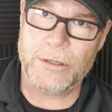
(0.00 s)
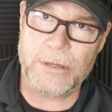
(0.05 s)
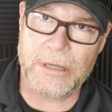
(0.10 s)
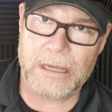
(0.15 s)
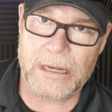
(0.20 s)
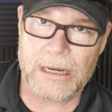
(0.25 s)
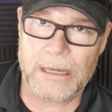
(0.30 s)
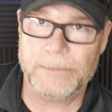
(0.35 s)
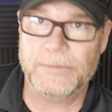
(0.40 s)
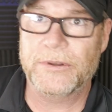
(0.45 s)
you
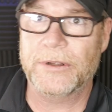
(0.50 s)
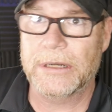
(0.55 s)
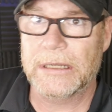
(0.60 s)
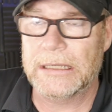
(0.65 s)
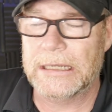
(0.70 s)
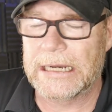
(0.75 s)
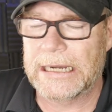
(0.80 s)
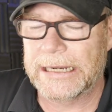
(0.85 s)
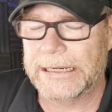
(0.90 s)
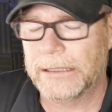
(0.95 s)
get up to the
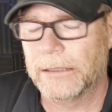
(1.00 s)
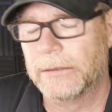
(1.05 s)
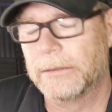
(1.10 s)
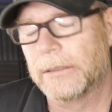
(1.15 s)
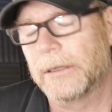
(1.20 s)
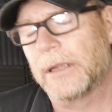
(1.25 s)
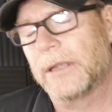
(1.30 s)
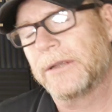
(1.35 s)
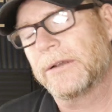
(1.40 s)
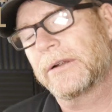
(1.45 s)
line,
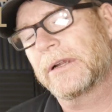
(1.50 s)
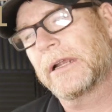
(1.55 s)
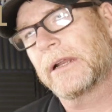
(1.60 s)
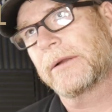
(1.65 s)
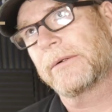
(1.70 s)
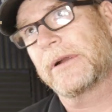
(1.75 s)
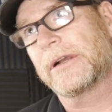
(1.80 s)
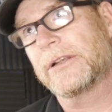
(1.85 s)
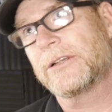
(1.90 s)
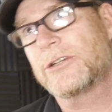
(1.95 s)
and you're
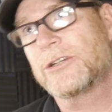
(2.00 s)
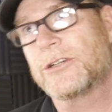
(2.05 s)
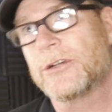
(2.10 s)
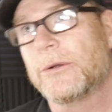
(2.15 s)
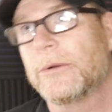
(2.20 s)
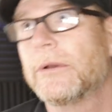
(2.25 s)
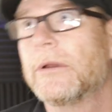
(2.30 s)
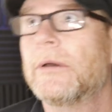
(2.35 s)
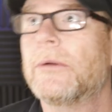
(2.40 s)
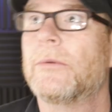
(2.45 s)
getting ready to
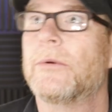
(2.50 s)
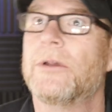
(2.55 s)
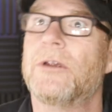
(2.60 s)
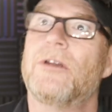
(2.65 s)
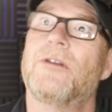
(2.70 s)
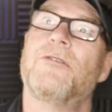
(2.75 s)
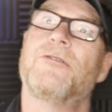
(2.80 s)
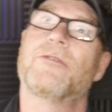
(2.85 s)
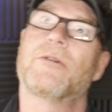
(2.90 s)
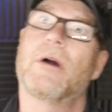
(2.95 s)
shoot, when
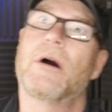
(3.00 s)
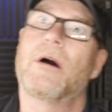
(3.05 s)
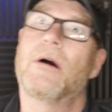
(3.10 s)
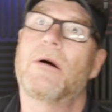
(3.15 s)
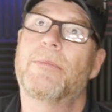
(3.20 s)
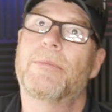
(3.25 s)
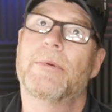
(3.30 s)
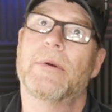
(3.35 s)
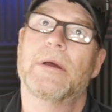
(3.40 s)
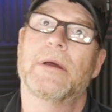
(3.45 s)
you
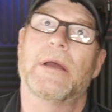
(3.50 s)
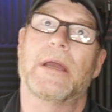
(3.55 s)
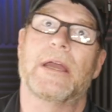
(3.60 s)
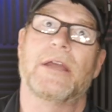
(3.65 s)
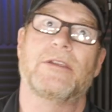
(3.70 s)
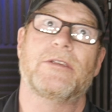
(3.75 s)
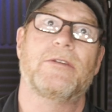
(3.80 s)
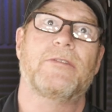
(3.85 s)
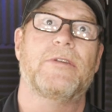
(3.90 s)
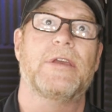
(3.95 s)
draw
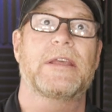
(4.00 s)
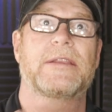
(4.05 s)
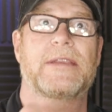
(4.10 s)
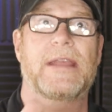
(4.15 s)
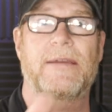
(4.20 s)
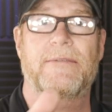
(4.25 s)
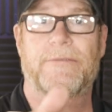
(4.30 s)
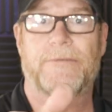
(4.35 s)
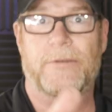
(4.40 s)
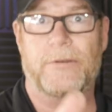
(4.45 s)
and you hit
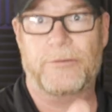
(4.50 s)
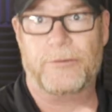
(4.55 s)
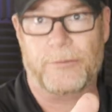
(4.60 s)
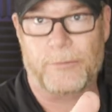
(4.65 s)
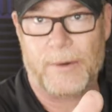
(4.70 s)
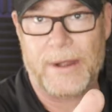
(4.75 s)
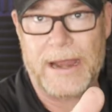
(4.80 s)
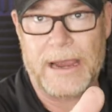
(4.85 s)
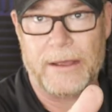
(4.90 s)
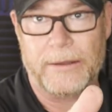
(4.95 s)
that first
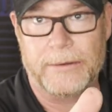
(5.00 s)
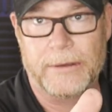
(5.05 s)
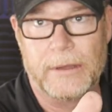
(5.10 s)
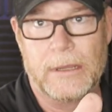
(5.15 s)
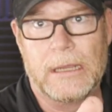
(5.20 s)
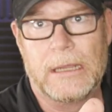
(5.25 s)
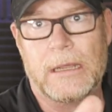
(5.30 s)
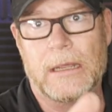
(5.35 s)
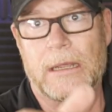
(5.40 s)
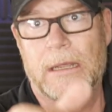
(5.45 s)
round,
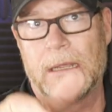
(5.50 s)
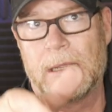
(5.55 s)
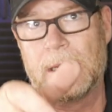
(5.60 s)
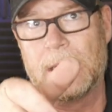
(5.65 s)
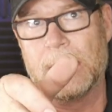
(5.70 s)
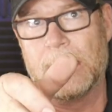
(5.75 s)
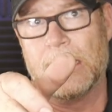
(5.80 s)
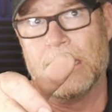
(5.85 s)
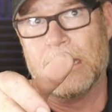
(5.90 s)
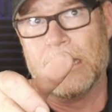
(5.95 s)

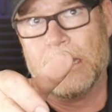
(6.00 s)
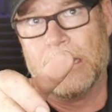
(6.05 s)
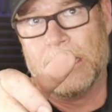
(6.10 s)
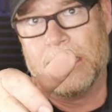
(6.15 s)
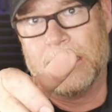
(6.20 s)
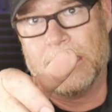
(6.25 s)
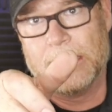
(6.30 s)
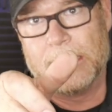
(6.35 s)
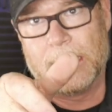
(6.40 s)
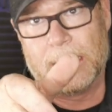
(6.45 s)

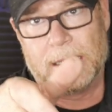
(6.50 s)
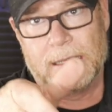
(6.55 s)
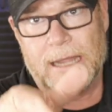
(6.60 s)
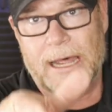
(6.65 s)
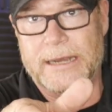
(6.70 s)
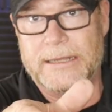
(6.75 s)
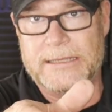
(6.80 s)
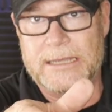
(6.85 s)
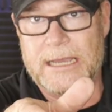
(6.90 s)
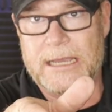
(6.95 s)
a
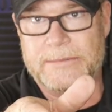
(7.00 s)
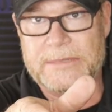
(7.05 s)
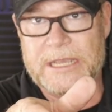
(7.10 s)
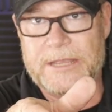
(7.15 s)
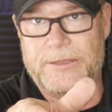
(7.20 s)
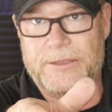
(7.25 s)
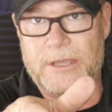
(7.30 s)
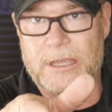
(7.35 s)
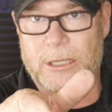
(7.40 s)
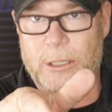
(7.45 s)
lot of times
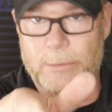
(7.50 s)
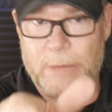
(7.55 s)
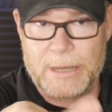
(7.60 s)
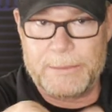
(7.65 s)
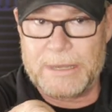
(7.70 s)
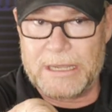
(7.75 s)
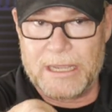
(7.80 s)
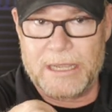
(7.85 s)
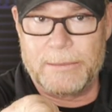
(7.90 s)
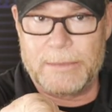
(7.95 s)
that thing you might
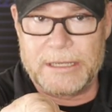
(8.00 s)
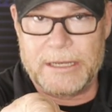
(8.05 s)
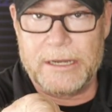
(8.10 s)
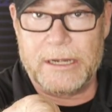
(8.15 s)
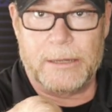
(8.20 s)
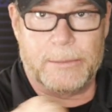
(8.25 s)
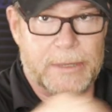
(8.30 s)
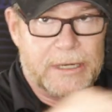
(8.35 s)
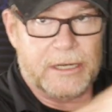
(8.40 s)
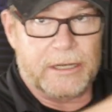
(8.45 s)
be aiming
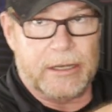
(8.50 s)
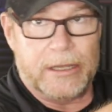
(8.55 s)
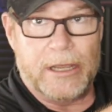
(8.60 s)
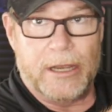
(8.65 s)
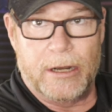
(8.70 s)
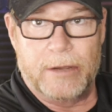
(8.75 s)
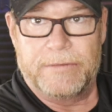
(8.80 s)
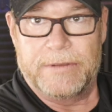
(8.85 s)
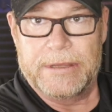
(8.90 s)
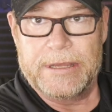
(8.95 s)
there, but it'll
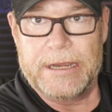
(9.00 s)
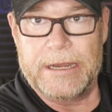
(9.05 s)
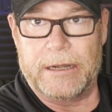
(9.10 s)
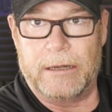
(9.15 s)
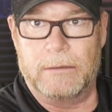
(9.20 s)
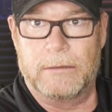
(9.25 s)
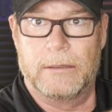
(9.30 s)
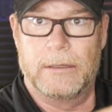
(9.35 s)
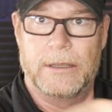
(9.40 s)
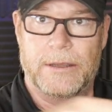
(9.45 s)
hit over
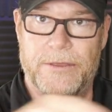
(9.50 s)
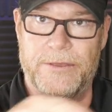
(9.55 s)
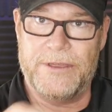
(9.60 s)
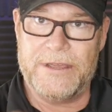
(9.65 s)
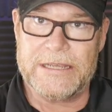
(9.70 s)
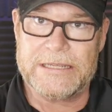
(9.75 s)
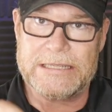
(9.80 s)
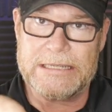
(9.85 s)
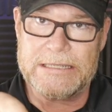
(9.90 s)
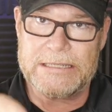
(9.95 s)
there.
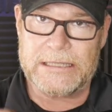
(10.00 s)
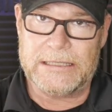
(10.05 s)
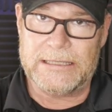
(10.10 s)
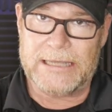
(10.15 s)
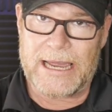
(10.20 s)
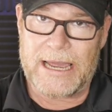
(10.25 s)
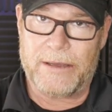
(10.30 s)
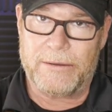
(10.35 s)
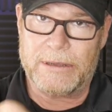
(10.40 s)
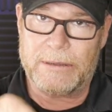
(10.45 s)
This is
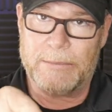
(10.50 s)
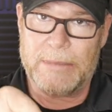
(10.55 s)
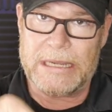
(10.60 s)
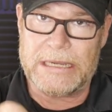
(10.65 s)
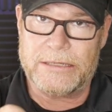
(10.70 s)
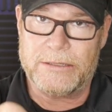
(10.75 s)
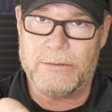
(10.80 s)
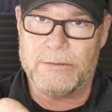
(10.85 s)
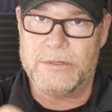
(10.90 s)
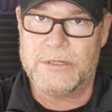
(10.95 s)
allowing
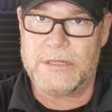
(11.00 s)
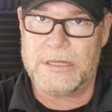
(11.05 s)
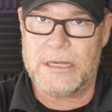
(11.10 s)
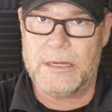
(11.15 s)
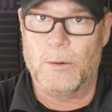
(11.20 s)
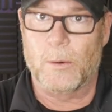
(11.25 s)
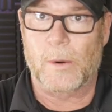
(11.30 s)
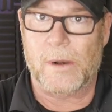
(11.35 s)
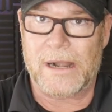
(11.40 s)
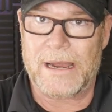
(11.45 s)
me to
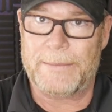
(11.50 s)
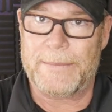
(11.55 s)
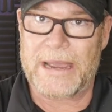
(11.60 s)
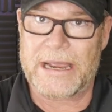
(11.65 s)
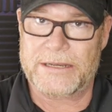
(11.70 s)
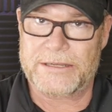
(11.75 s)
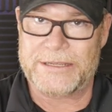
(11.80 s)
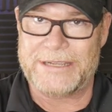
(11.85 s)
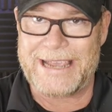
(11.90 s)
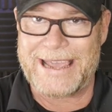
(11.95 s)
see where I'm
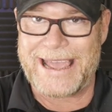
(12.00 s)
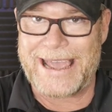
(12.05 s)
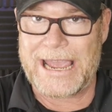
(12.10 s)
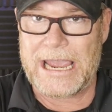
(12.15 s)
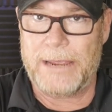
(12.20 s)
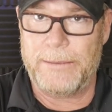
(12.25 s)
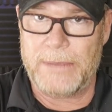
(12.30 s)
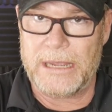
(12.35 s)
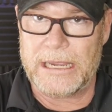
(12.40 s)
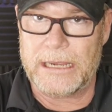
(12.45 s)
actually
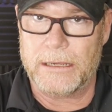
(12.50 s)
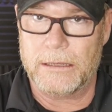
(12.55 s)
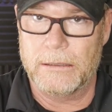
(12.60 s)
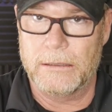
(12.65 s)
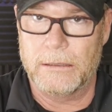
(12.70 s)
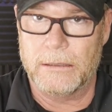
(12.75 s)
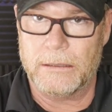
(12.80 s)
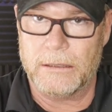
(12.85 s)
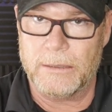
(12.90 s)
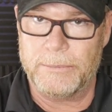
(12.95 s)
aiming
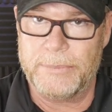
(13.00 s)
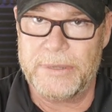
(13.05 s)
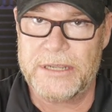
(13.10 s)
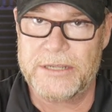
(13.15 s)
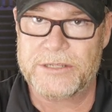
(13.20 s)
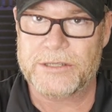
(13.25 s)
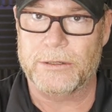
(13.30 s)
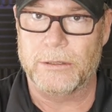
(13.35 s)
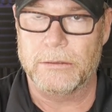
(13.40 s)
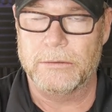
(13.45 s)
the
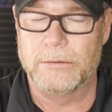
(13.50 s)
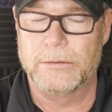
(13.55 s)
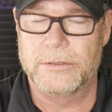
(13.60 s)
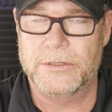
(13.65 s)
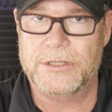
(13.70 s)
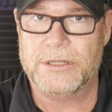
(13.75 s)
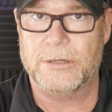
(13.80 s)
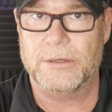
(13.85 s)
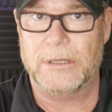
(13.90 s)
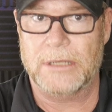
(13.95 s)
pistol.
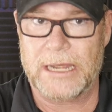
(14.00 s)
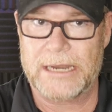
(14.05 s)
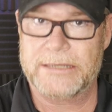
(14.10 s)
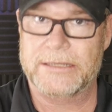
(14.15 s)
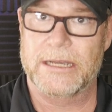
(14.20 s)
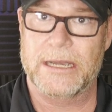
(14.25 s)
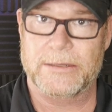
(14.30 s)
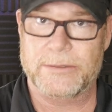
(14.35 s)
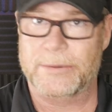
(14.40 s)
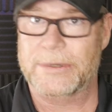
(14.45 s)
So a lot of
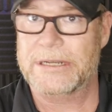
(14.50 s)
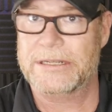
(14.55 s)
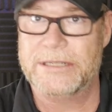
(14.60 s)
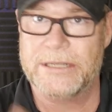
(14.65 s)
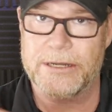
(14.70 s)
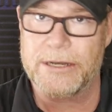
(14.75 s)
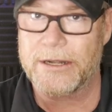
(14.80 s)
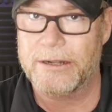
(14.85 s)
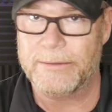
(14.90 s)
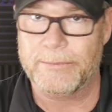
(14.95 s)
times when I
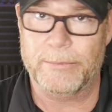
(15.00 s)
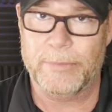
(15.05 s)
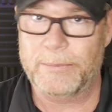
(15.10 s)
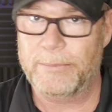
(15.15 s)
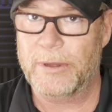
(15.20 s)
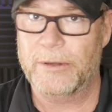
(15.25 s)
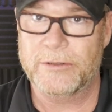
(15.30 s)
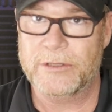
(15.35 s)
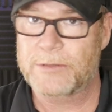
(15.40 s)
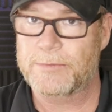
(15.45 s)
sit here and
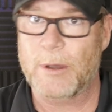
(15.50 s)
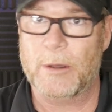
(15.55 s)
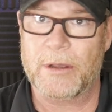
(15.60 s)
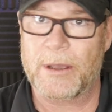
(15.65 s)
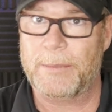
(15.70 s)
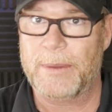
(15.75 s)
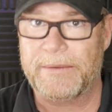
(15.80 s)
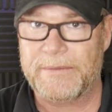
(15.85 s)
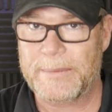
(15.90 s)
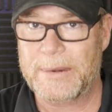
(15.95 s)
post smoke
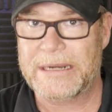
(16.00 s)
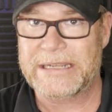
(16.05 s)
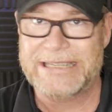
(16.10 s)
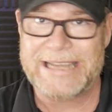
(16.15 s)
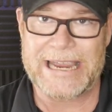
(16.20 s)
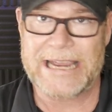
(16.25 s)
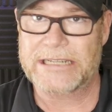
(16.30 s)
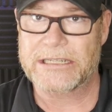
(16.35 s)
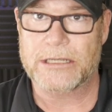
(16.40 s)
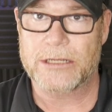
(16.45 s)
up everybody's
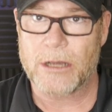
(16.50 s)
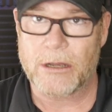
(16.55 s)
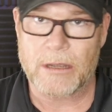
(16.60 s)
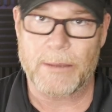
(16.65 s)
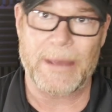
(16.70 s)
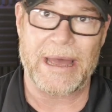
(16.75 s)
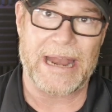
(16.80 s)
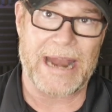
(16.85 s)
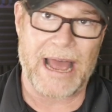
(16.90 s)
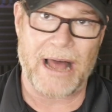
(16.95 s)
ass and talk
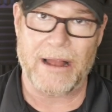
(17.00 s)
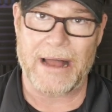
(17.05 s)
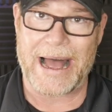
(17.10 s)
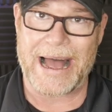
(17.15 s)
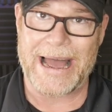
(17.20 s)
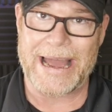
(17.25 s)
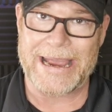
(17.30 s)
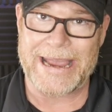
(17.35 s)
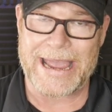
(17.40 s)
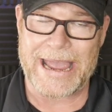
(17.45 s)
about how
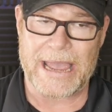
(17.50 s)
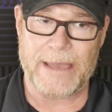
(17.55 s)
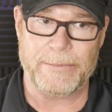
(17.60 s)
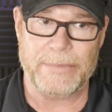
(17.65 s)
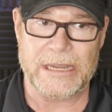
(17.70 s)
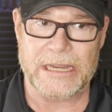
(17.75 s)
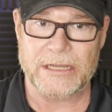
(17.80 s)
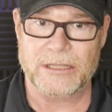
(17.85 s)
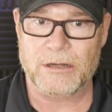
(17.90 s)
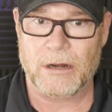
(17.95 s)
I am
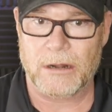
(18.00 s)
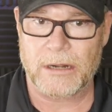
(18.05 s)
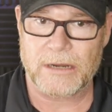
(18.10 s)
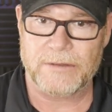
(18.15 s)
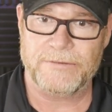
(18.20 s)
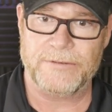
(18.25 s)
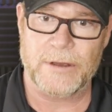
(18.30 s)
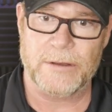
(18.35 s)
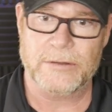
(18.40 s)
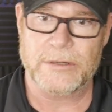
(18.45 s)
being
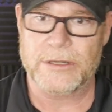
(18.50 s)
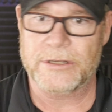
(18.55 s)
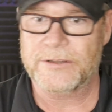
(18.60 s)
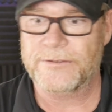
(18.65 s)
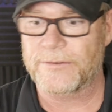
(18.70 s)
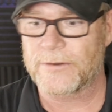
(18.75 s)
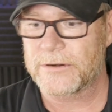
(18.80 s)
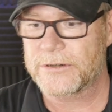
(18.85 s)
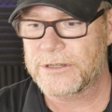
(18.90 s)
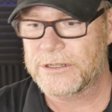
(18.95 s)
target
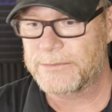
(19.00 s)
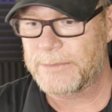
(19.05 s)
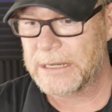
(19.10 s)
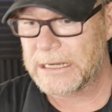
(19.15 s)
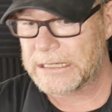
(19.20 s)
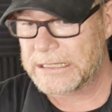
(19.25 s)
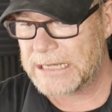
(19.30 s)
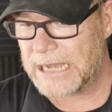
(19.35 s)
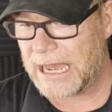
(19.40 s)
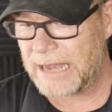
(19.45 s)
focused versus
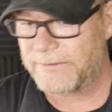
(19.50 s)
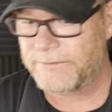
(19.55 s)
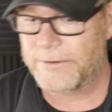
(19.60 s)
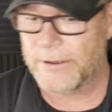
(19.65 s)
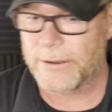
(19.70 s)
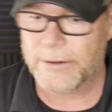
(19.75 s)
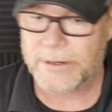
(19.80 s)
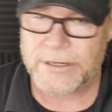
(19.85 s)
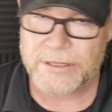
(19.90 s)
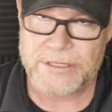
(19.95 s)
being dot
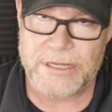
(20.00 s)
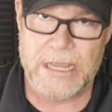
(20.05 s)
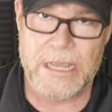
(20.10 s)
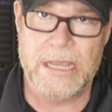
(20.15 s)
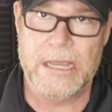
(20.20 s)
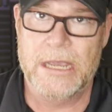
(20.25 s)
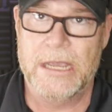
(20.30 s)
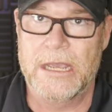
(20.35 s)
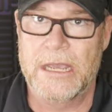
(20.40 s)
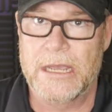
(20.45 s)
focused,
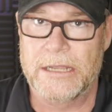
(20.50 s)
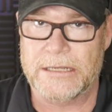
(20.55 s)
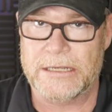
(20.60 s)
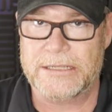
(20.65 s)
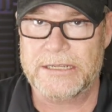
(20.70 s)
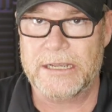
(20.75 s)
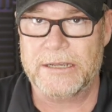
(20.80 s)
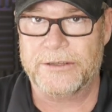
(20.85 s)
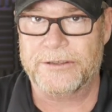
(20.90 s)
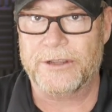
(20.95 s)
the
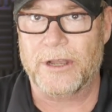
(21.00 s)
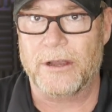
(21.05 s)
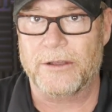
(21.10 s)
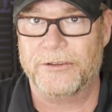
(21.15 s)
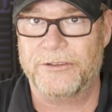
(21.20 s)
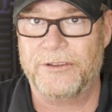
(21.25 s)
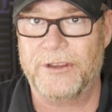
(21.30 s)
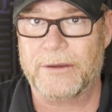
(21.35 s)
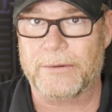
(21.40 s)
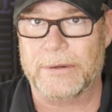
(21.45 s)
telltale
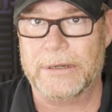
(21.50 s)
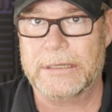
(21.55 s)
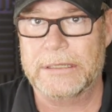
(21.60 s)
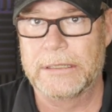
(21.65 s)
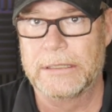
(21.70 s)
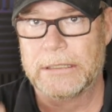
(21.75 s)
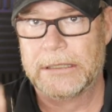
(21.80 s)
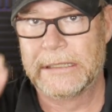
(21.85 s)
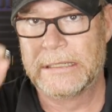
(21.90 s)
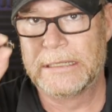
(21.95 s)
secret
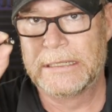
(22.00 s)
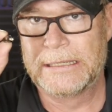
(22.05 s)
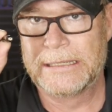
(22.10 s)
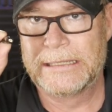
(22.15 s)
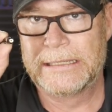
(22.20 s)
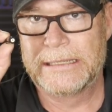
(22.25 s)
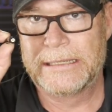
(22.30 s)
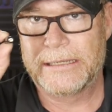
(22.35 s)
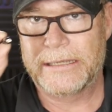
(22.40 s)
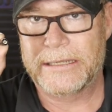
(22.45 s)

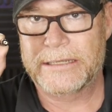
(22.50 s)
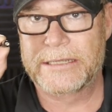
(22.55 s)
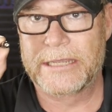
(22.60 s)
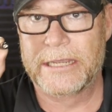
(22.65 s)
is